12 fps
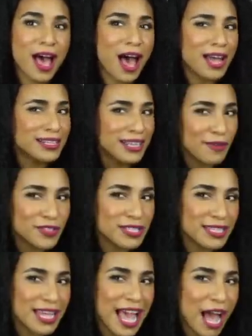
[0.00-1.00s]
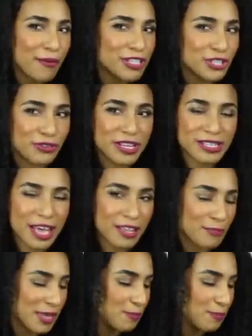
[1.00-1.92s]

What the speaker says: I'd love to see how it treats other